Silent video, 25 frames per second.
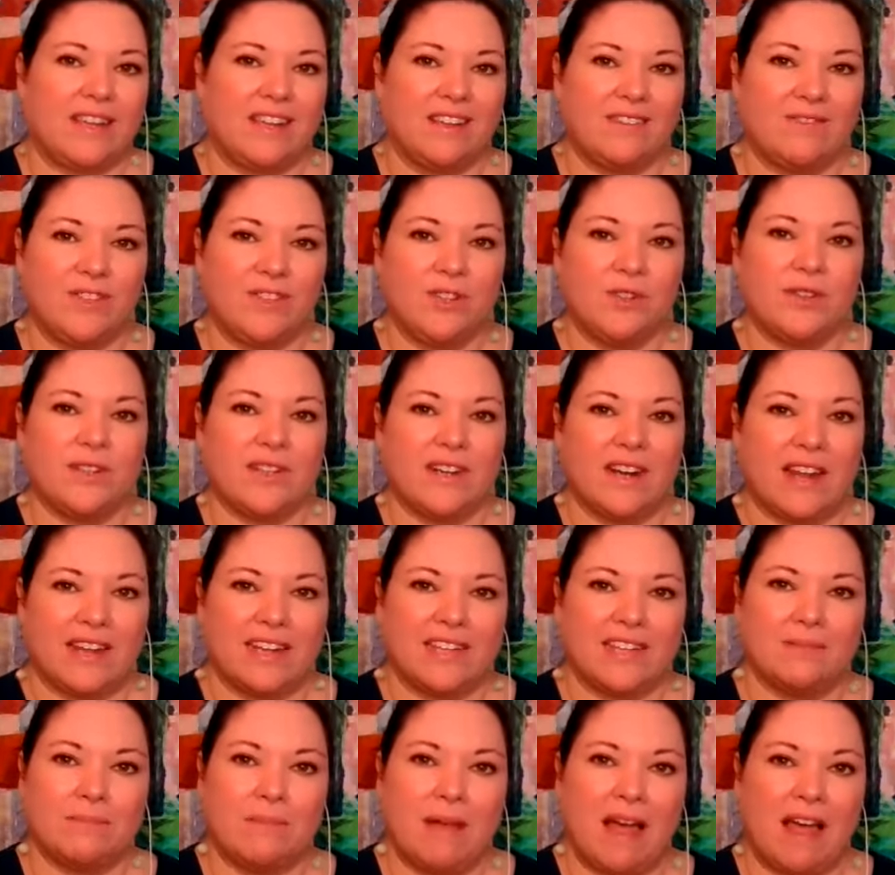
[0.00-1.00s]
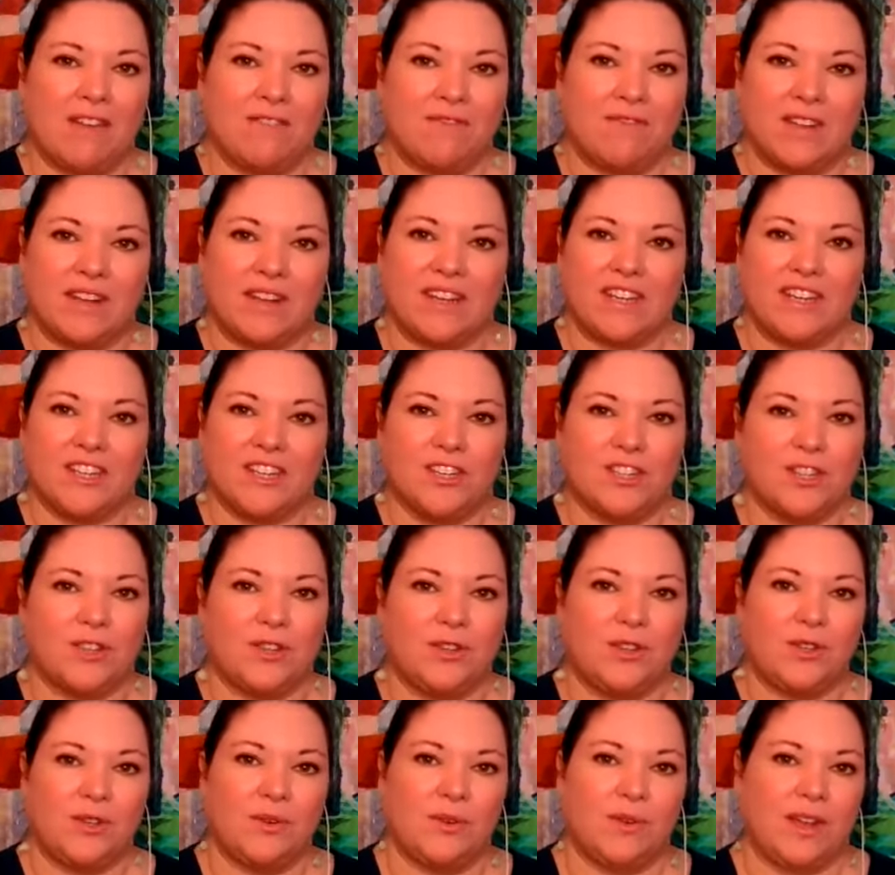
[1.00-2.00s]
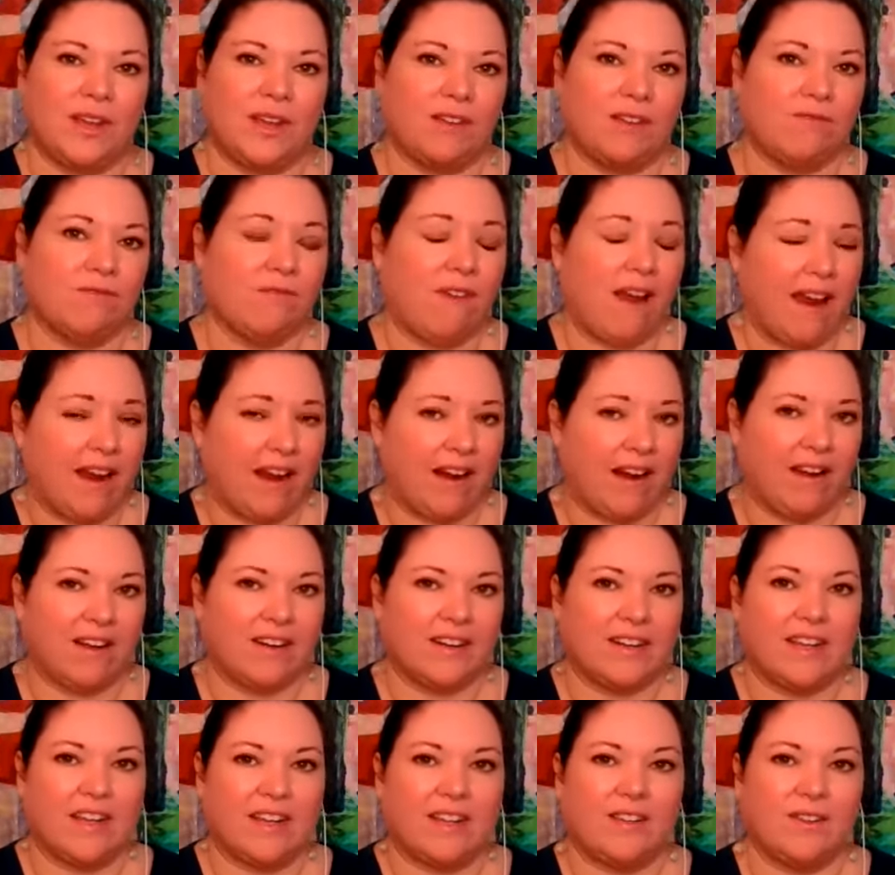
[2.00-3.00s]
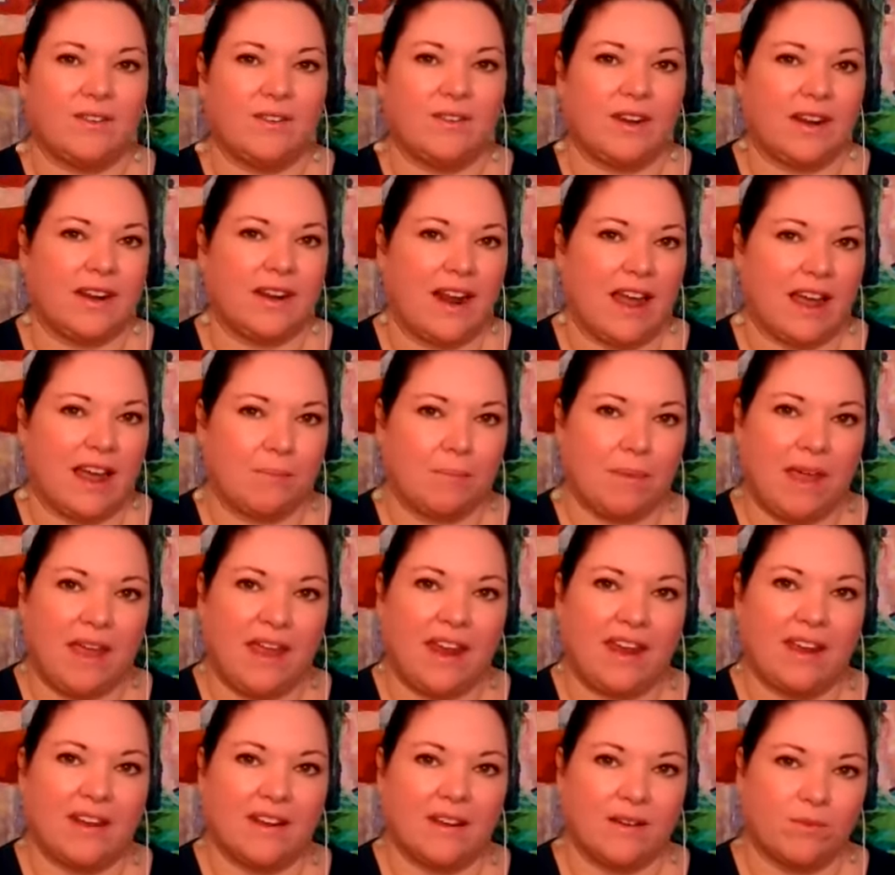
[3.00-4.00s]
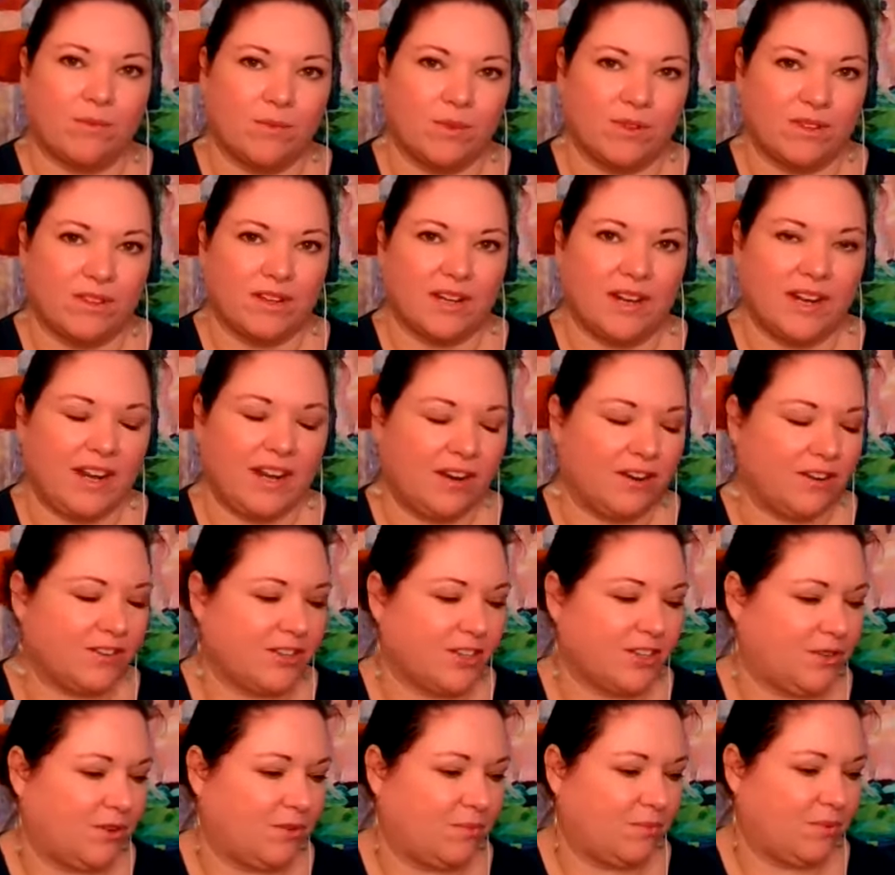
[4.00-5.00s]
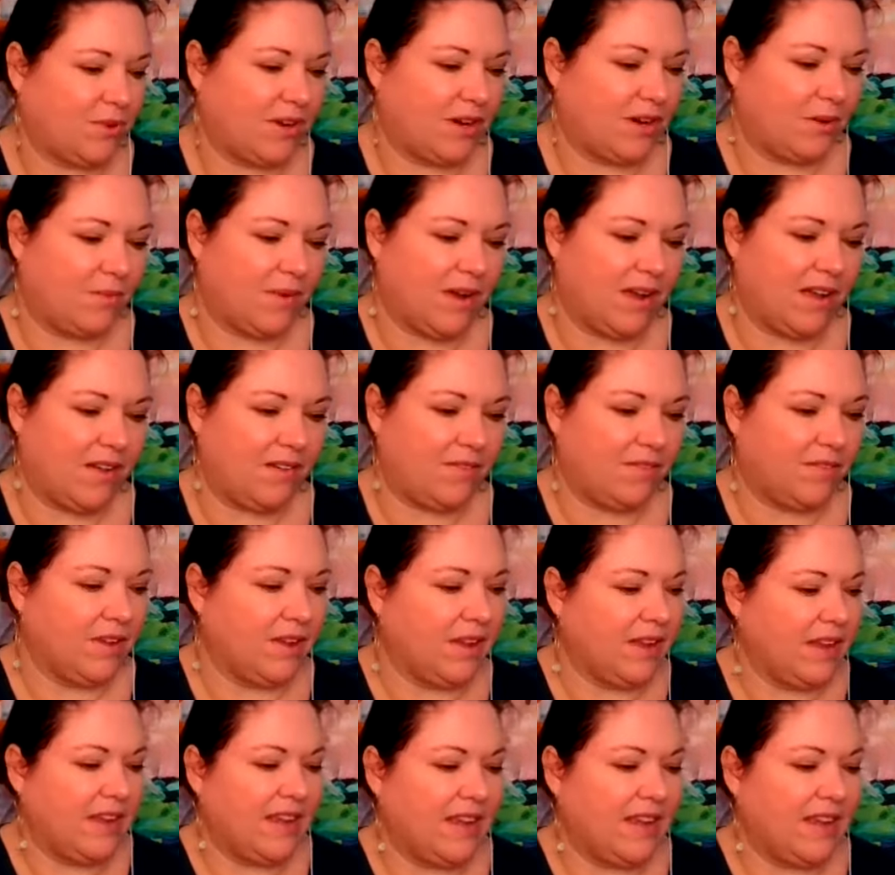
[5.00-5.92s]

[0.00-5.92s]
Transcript: gives you a nice matte finish, so you can write on it, you can add paint, it will adhere to it pretty well.